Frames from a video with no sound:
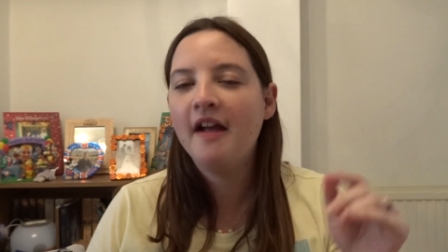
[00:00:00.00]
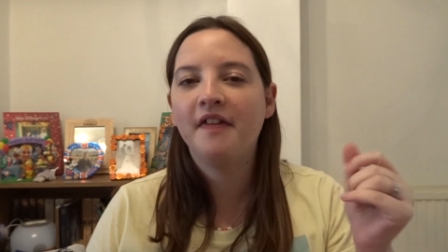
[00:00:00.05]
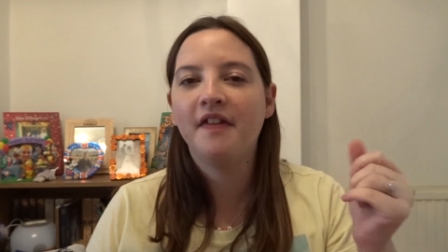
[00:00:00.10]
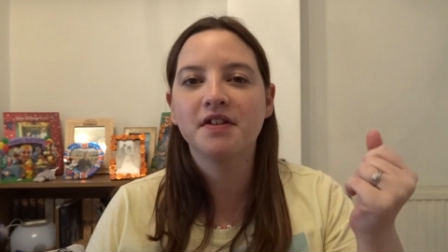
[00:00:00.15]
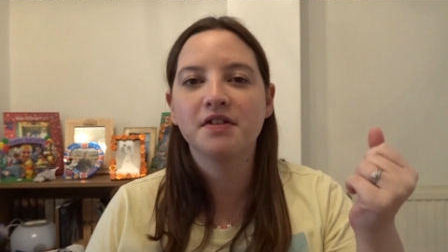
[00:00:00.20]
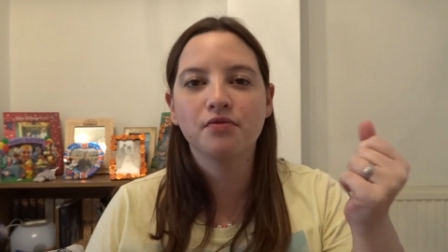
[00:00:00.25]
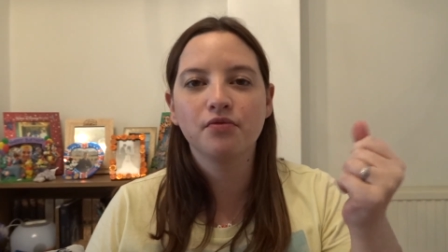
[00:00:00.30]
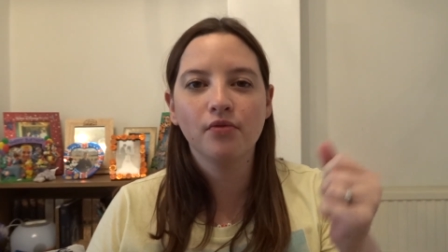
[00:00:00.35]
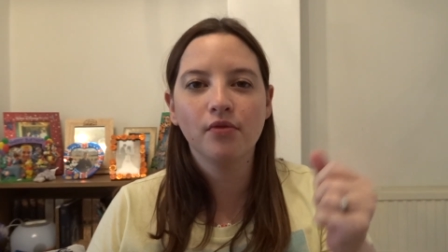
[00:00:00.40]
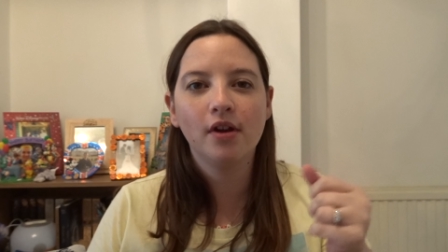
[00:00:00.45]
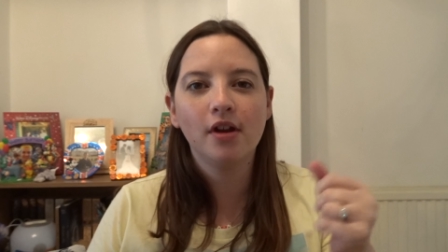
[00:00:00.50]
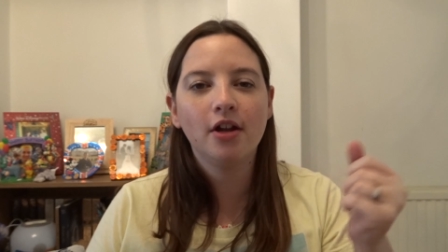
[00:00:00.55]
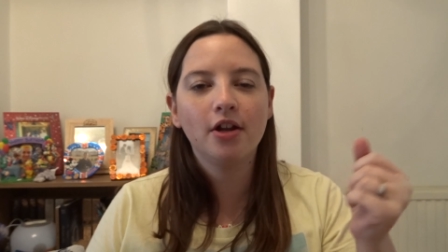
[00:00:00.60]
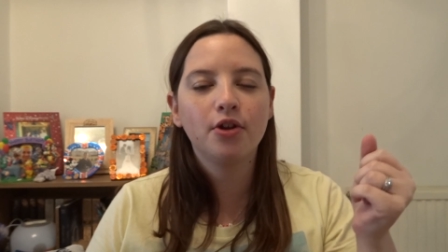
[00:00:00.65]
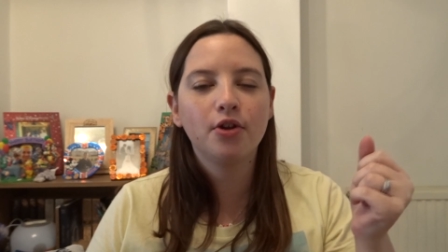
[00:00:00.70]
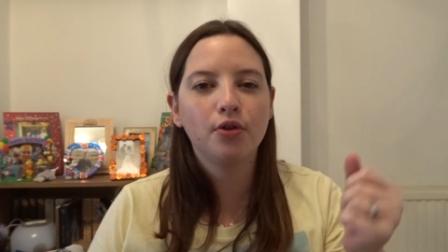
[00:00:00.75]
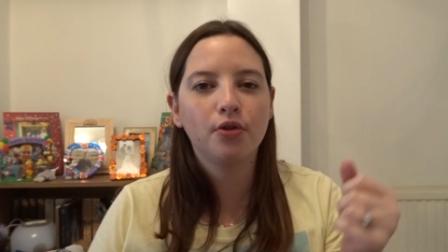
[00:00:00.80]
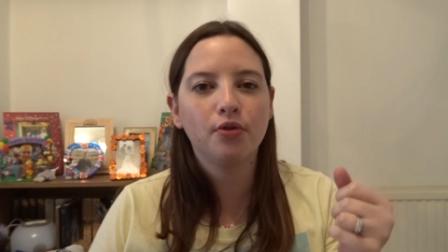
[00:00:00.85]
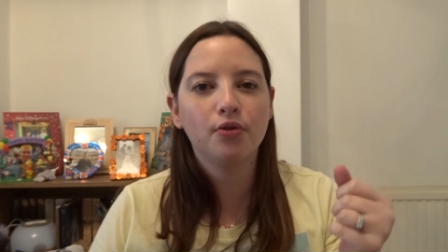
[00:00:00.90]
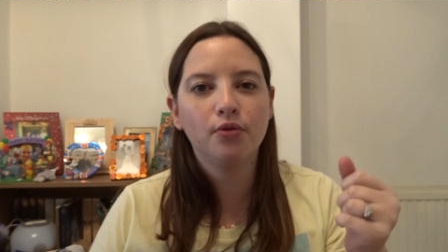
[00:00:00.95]
There's a really
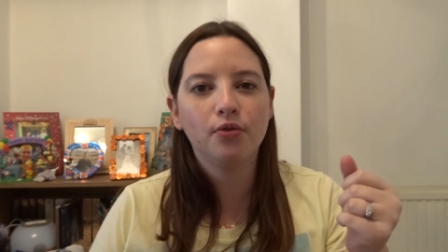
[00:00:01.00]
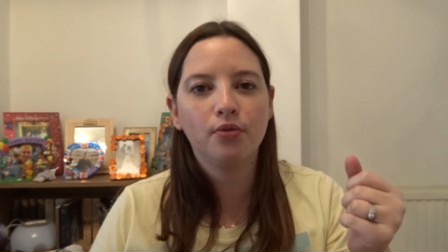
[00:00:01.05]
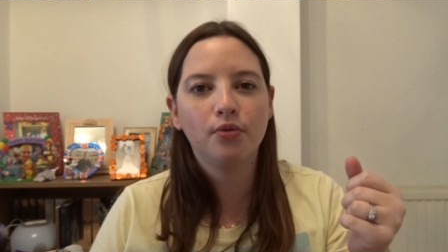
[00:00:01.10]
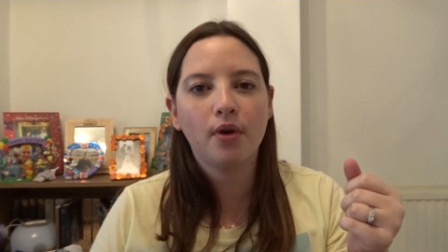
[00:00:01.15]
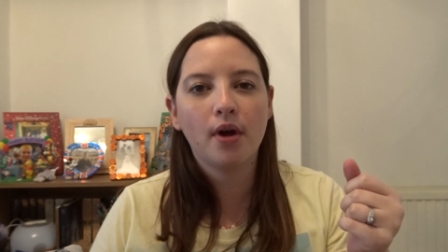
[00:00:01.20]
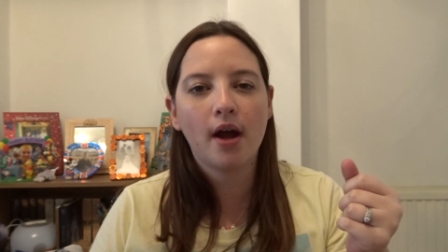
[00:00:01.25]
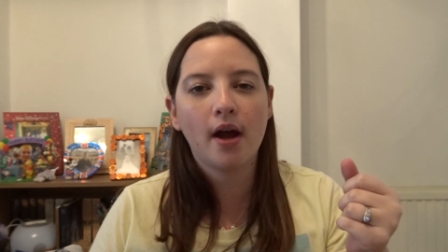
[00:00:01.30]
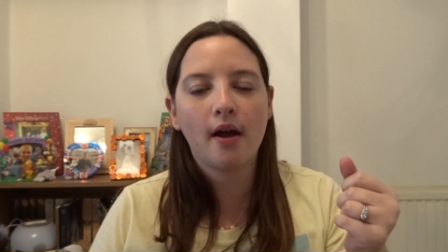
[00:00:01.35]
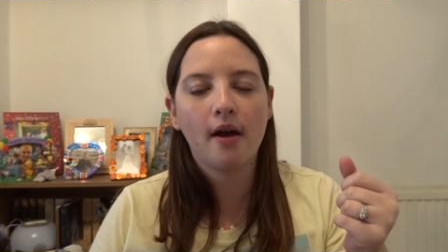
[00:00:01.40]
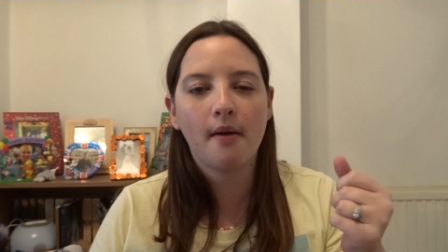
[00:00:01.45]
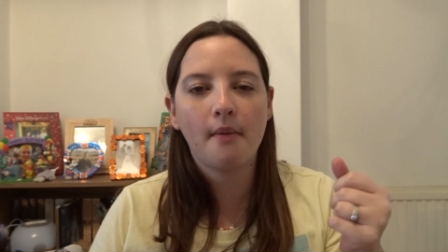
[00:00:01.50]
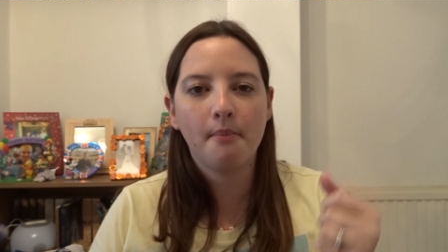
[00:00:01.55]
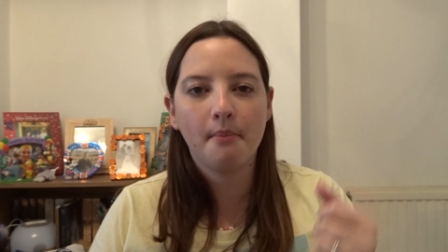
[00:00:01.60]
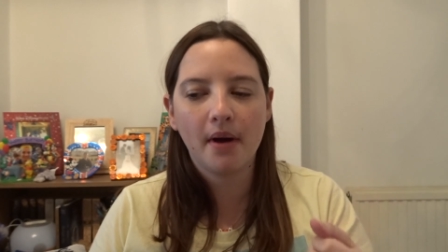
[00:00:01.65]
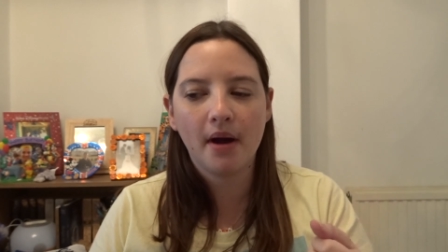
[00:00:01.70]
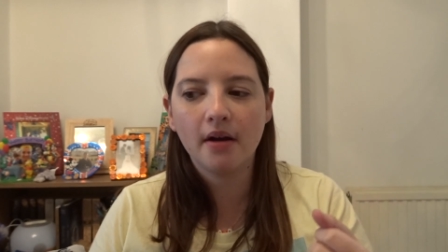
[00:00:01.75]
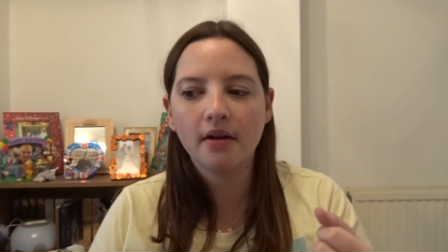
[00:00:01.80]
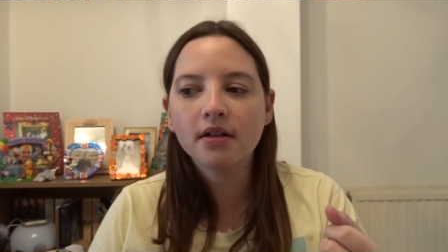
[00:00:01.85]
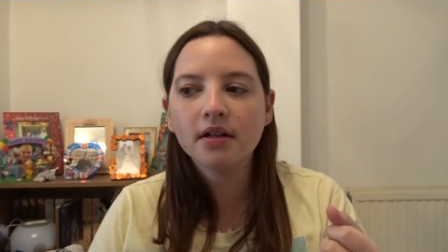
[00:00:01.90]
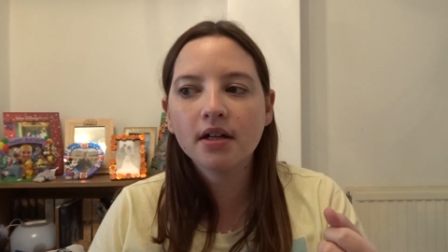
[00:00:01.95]
cool um,
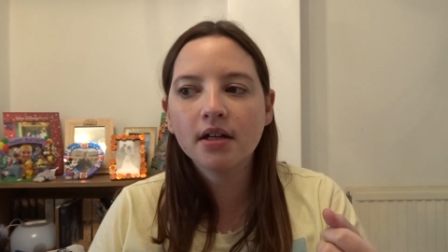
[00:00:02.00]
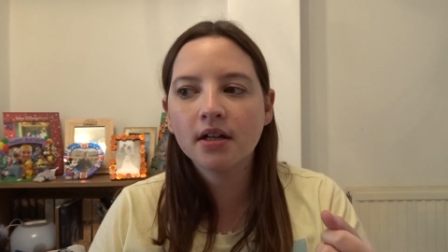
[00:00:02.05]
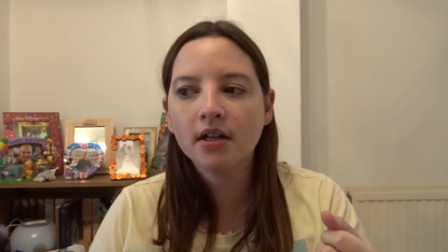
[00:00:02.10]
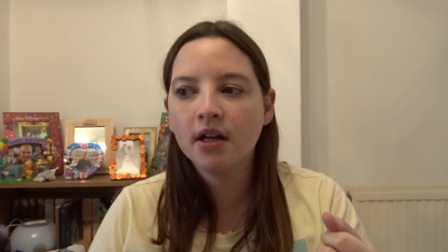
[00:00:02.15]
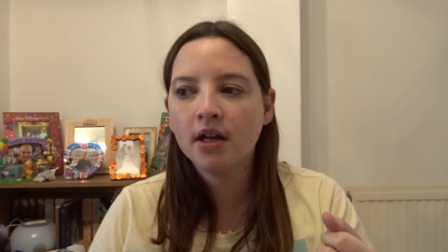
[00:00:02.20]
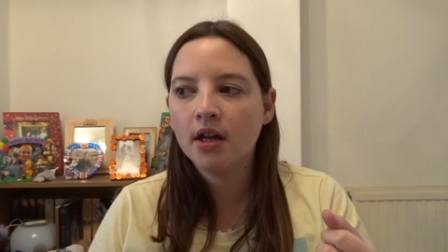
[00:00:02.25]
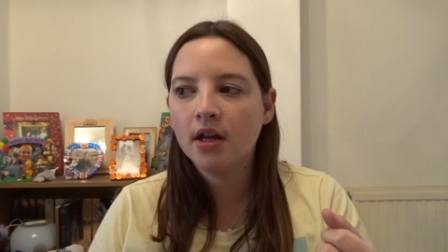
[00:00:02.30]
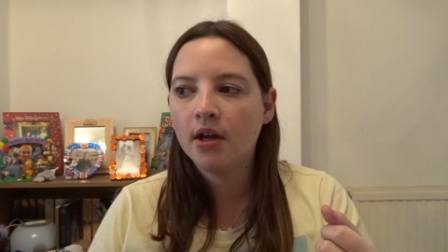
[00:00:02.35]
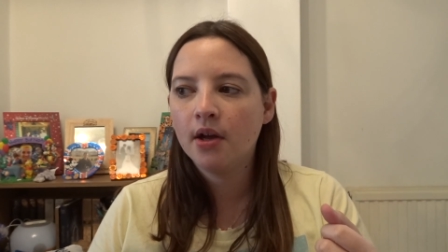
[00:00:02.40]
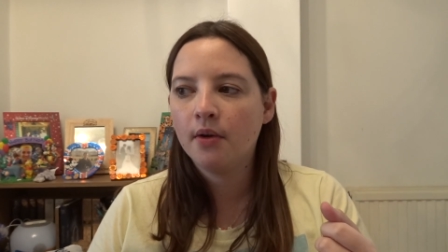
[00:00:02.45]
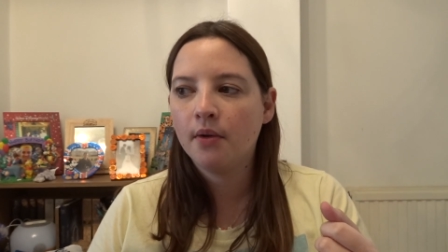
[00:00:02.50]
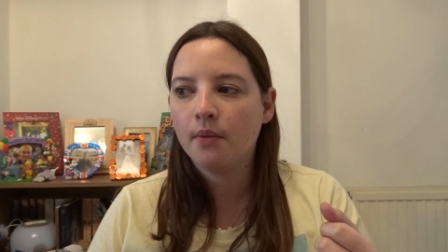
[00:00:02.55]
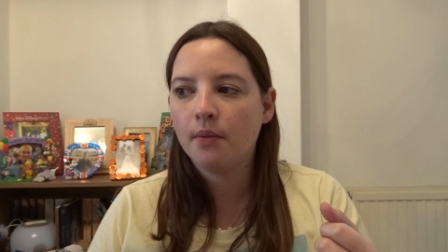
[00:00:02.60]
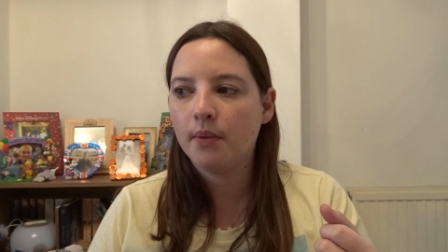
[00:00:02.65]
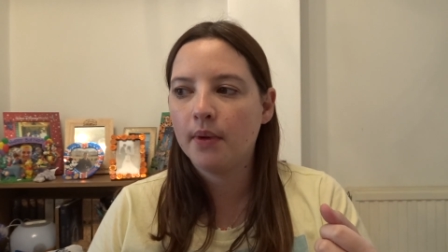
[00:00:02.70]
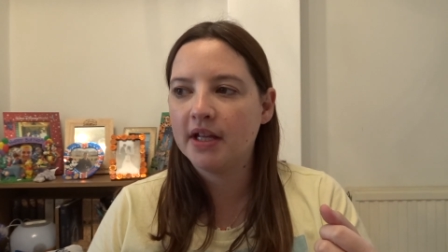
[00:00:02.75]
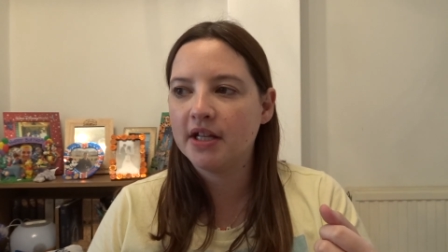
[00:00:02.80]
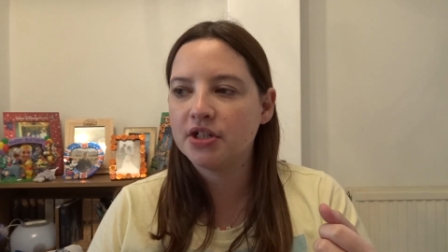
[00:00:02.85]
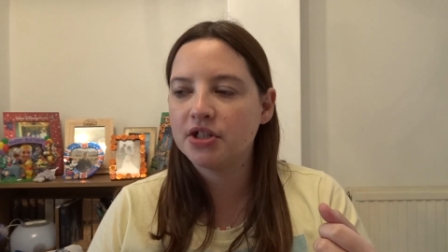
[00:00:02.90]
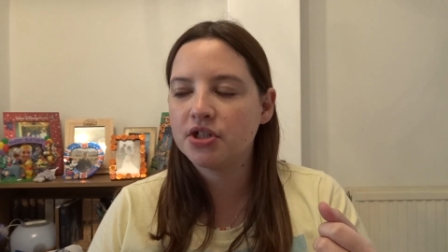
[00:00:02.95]
mug,
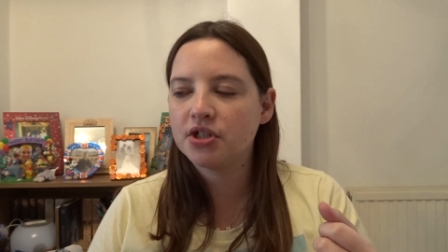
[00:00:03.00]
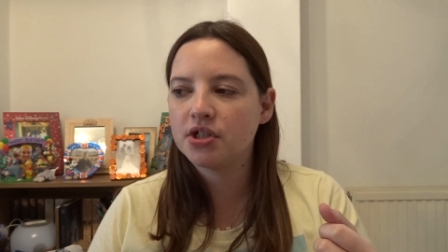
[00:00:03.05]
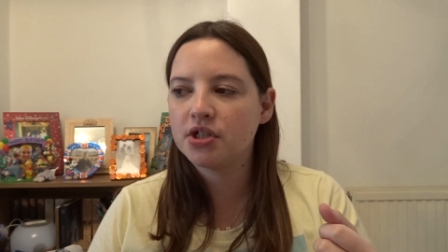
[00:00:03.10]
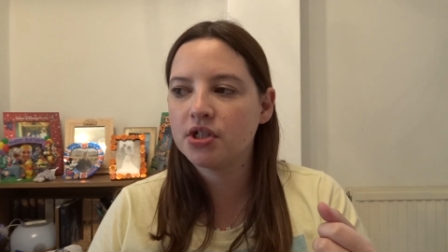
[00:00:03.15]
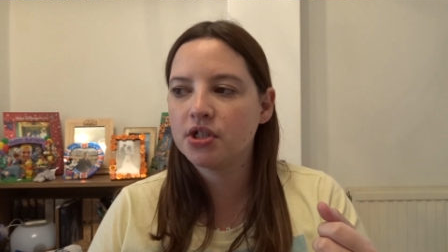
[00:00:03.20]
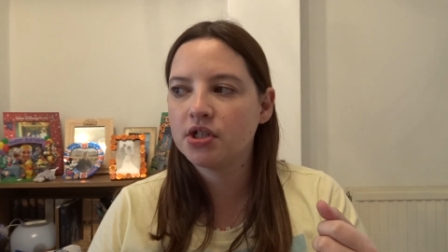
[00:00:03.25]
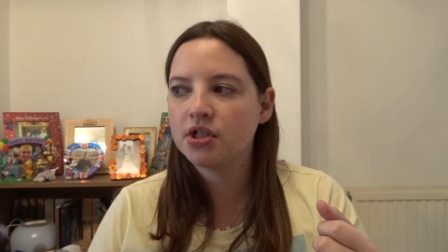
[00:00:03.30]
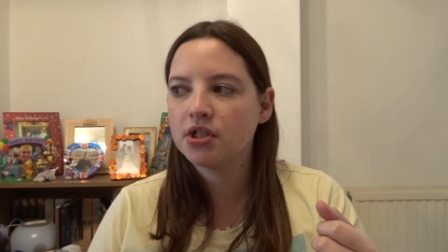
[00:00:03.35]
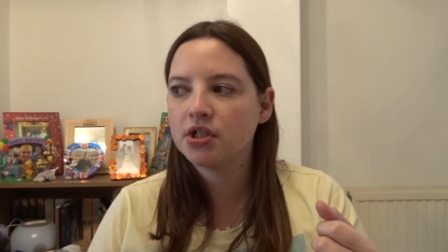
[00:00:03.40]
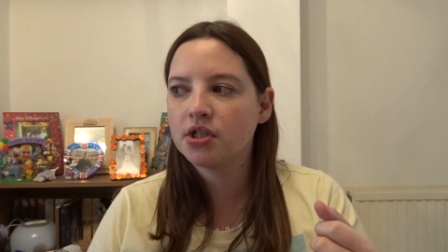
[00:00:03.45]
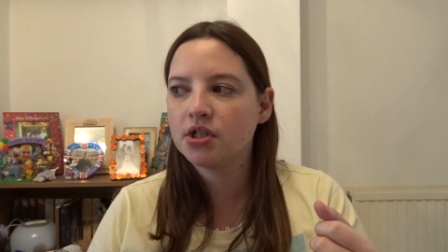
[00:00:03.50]
which